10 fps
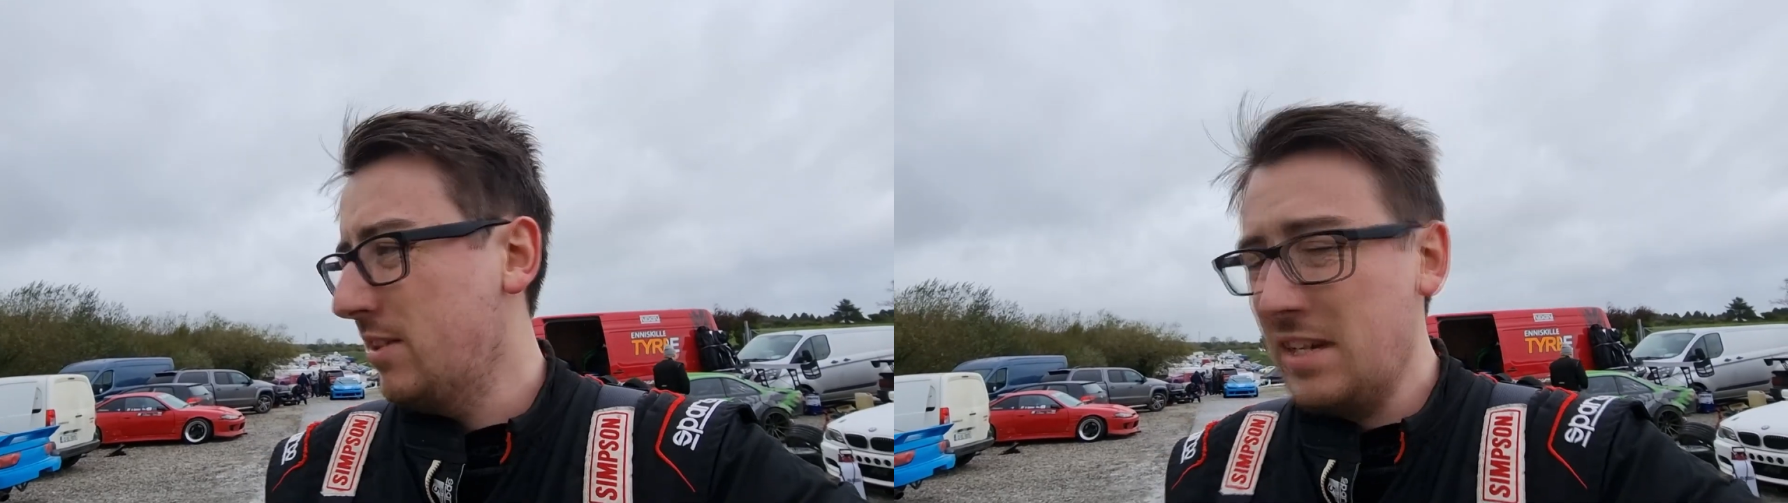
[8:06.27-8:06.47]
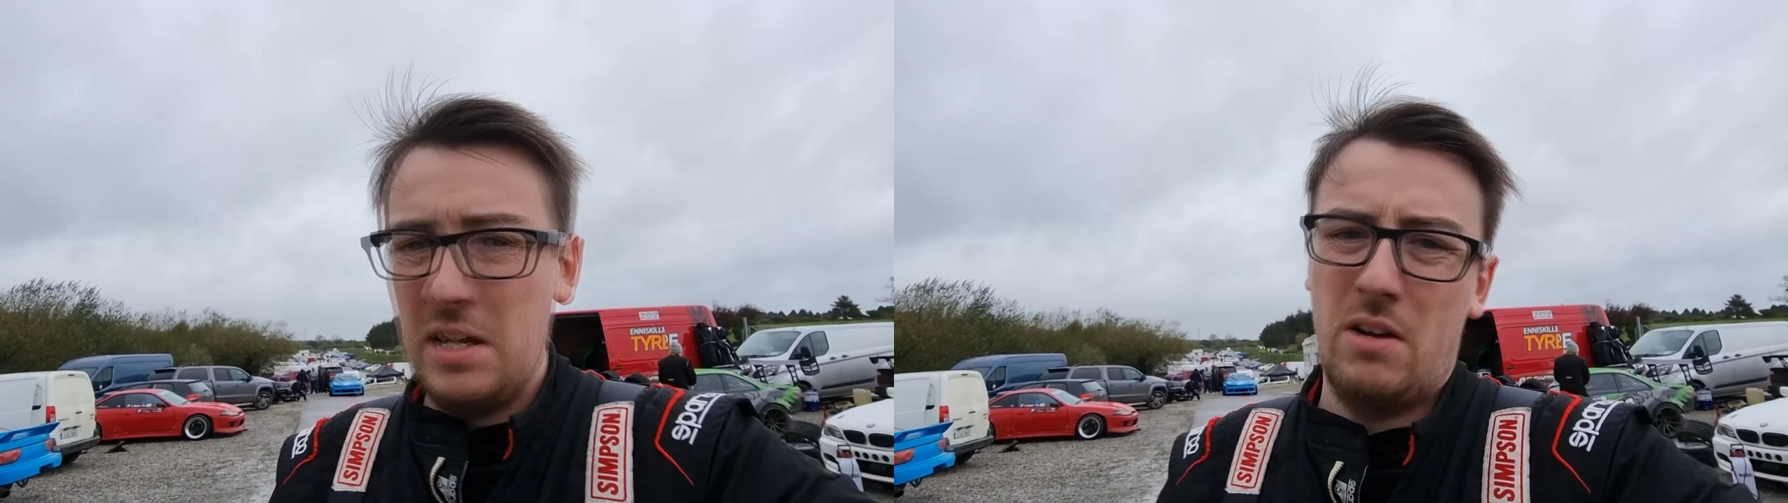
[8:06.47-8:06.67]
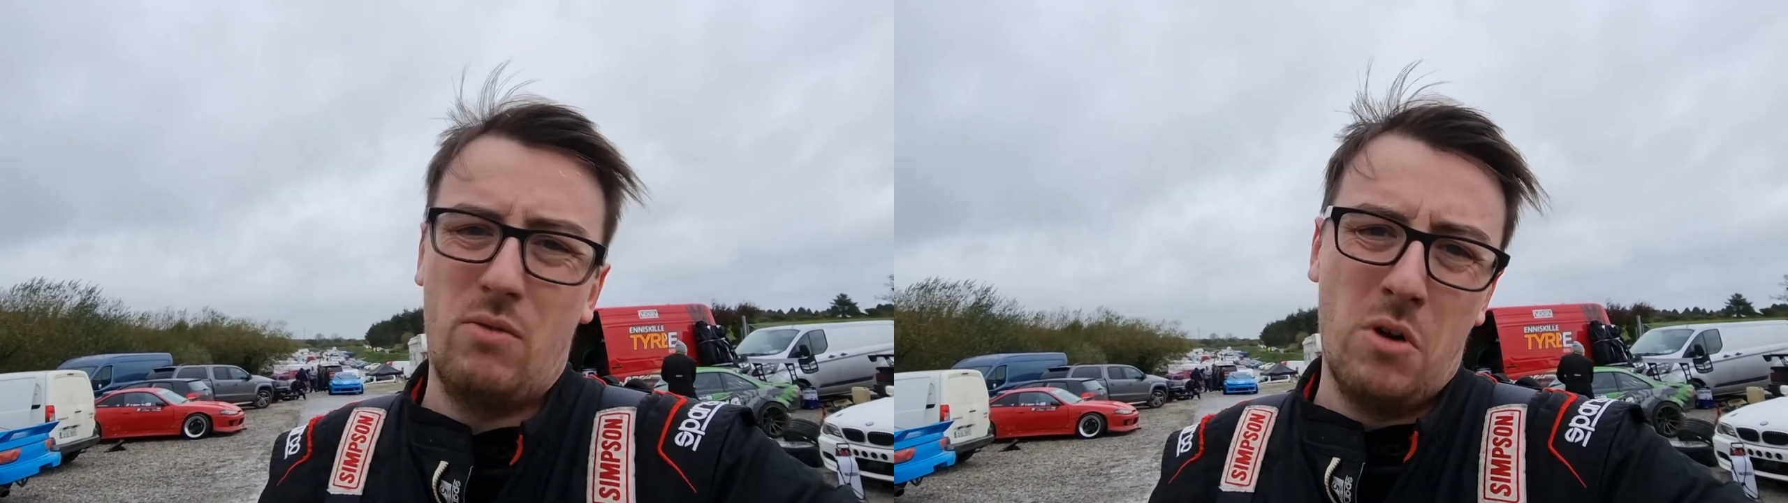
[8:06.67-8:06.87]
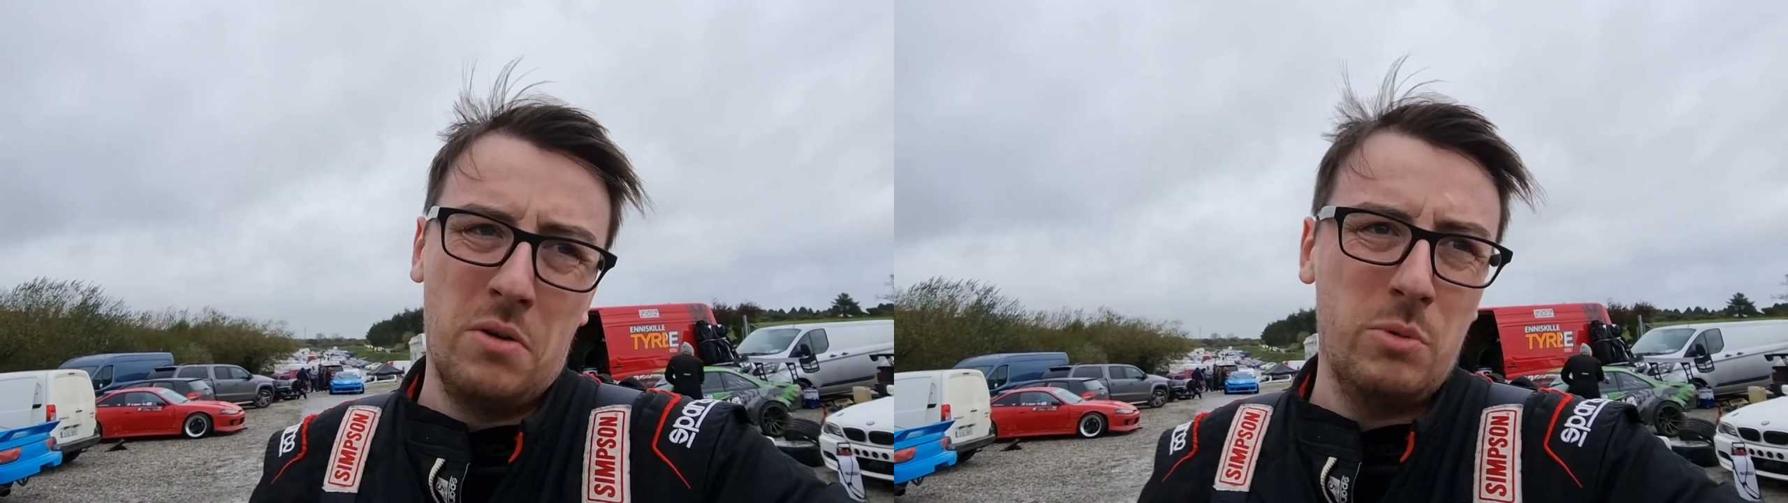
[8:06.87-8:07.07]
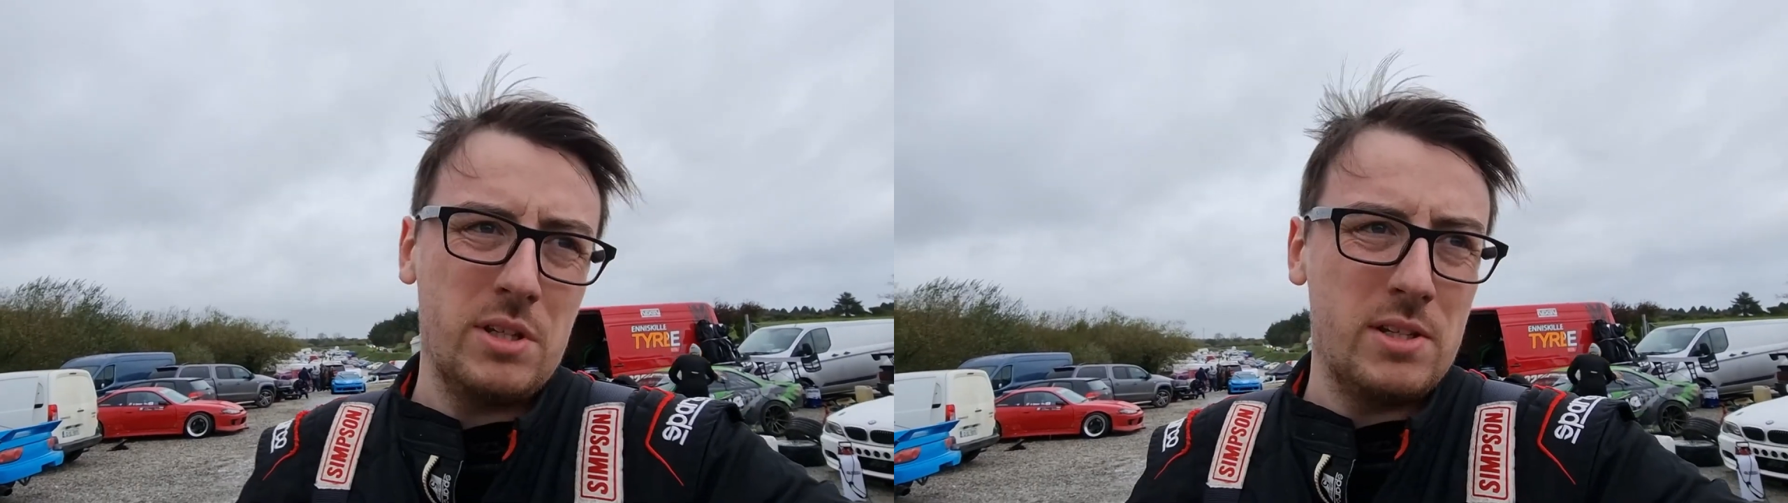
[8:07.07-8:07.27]
Didn't get a
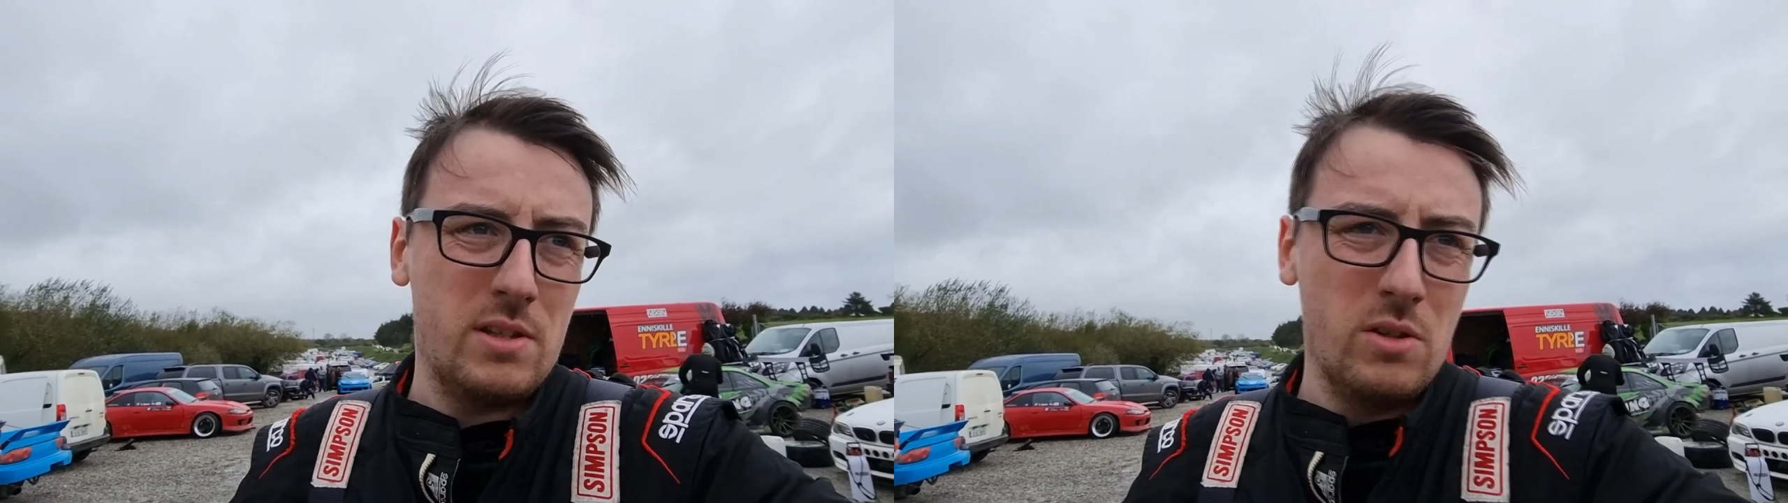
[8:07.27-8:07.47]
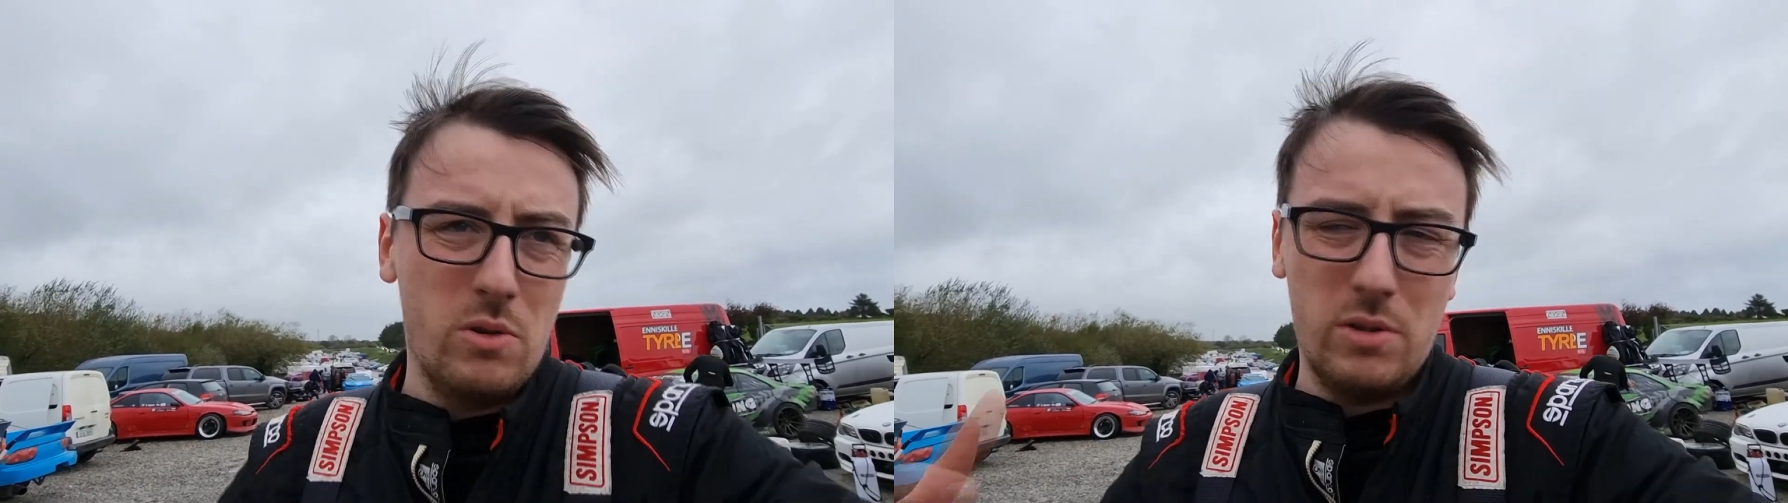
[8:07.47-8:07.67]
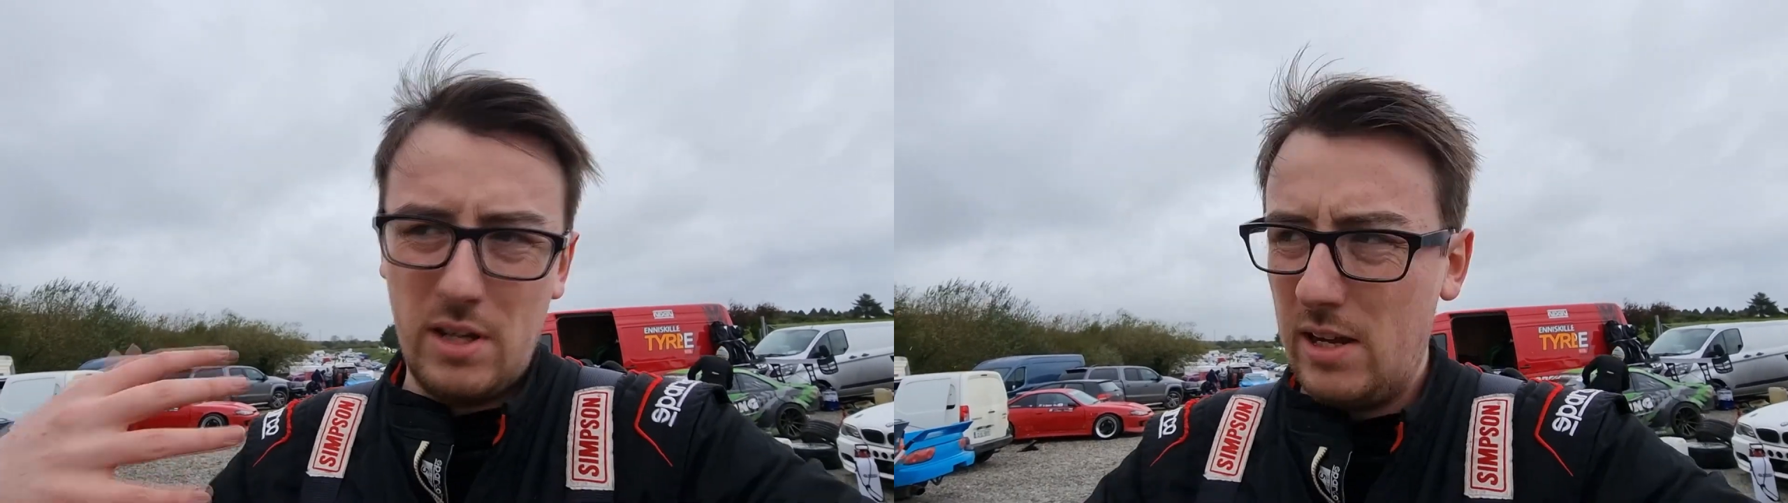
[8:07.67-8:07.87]
run with this new